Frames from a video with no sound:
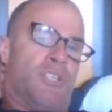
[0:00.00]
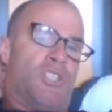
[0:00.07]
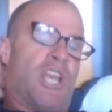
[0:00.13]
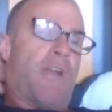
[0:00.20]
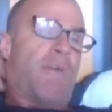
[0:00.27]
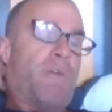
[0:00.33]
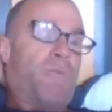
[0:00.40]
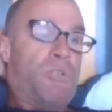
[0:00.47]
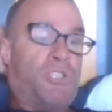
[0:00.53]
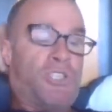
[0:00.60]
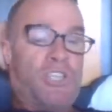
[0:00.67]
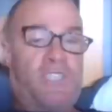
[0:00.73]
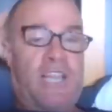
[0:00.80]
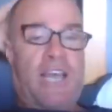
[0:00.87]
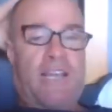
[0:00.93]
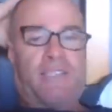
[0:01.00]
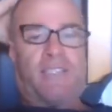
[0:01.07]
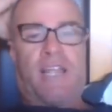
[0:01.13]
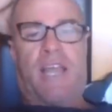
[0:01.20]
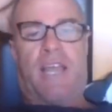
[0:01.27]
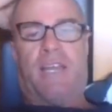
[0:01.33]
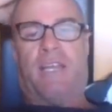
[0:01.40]
Chera was just
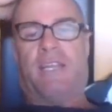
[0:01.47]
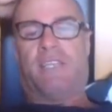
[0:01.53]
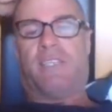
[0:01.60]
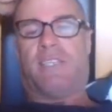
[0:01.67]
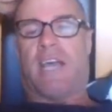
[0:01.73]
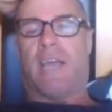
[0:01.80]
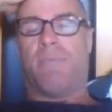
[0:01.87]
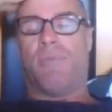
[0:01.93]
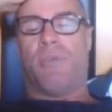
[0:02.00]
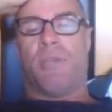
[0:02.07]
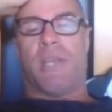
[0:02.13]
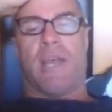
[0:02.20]
outstanding in his debut